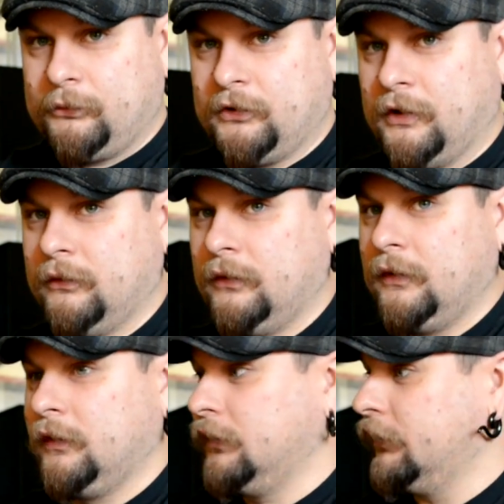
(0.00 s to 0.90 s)
So
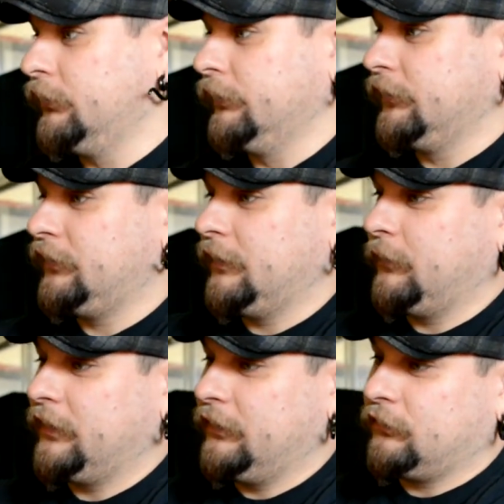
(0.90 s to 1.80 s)
I'm doing this hand
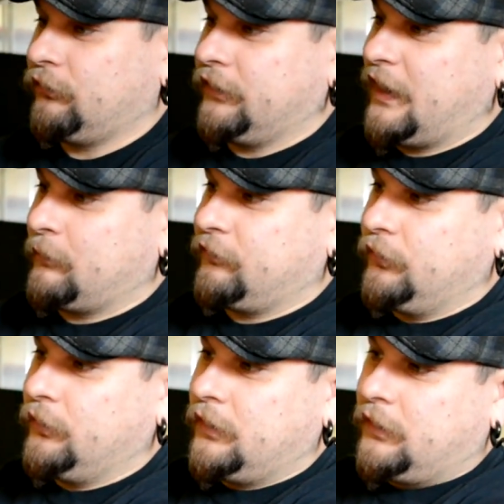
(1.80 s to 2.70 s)
to make it easier for the camera
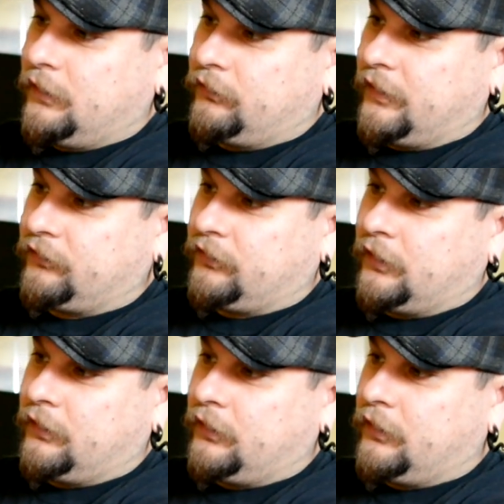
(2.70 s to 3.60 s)
view. So that's
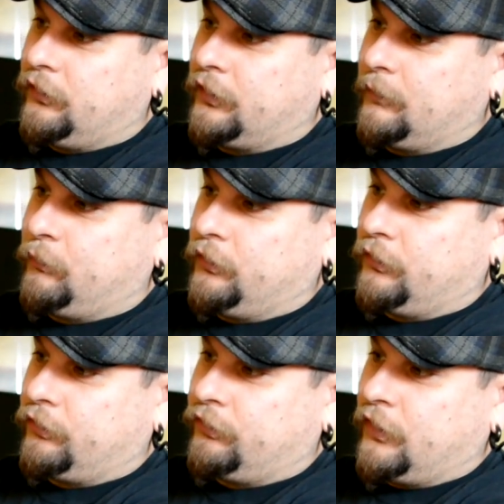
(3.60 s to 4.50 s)
there. You're going to put
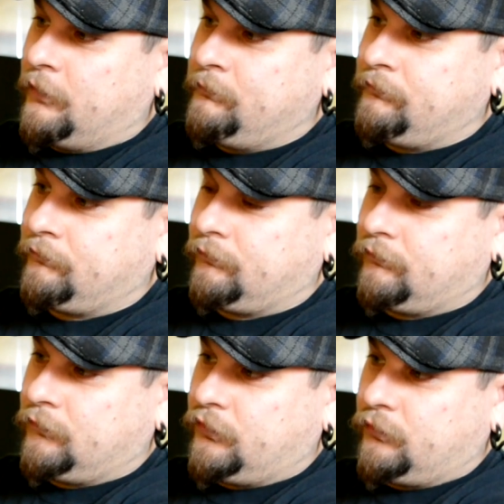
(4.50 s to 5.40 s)
your thumb
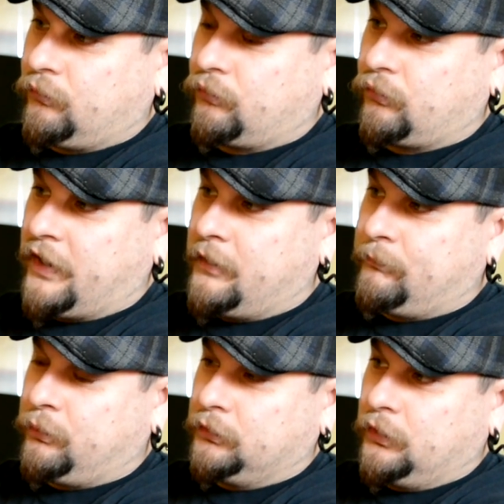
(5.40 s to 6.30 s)
right
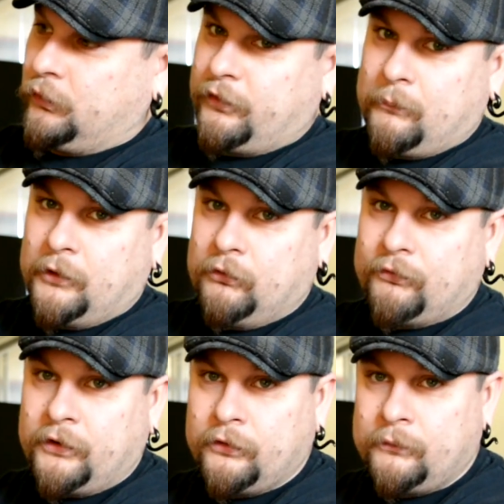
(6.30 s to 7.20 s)
below the middle
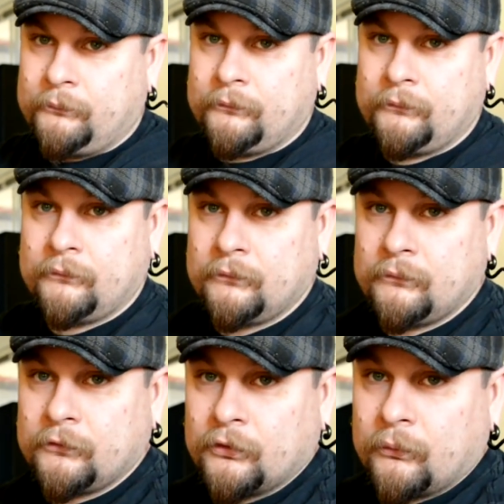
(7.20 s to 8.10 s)
finger,
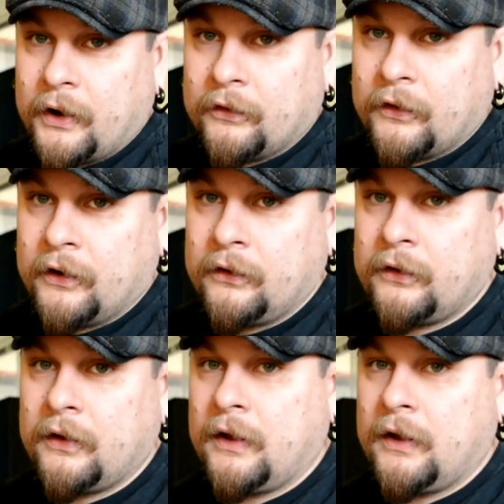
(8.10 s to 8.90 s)
so right in there.